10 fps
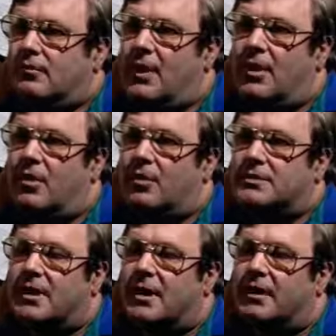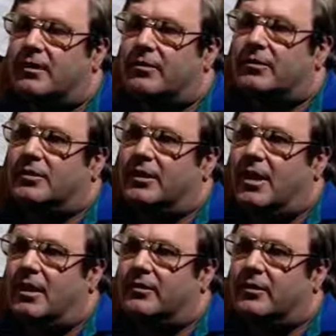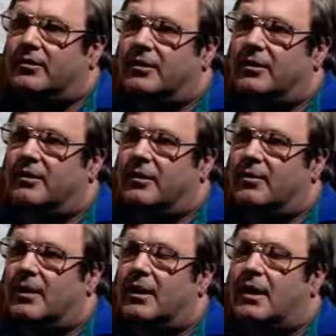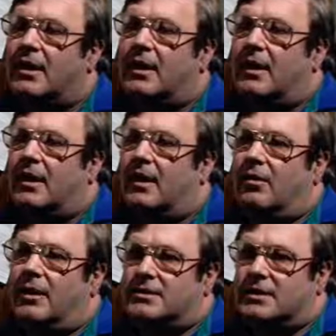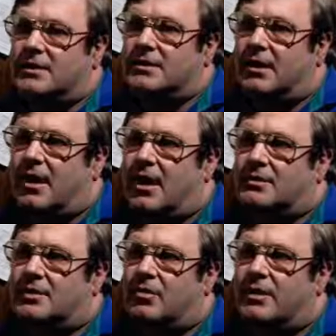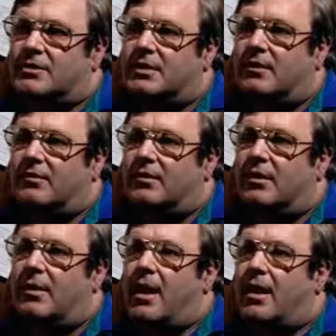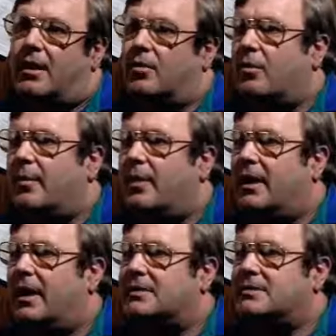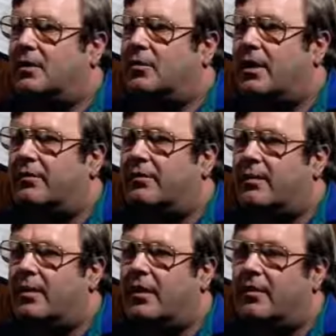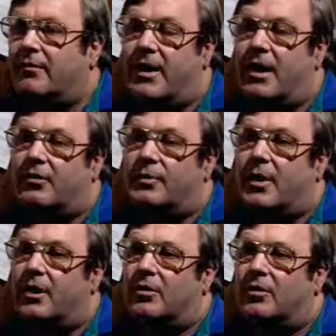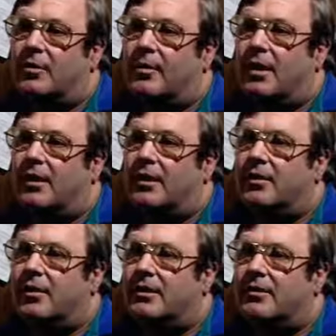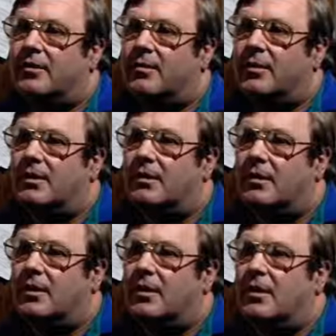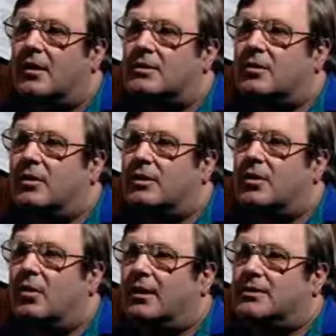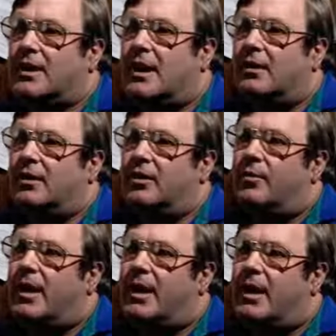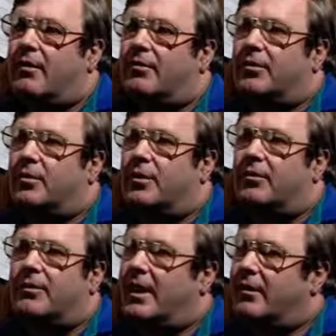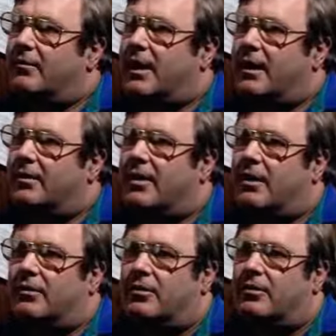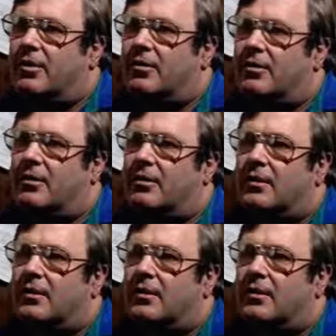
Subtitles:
No, it's not. It's virtually non-existent in semen. It only exists at a concentration of or less than 1 free virus particle per milliliter in semen. So in a total ejaculate, you might have 3 or 5 AIDS viruses total.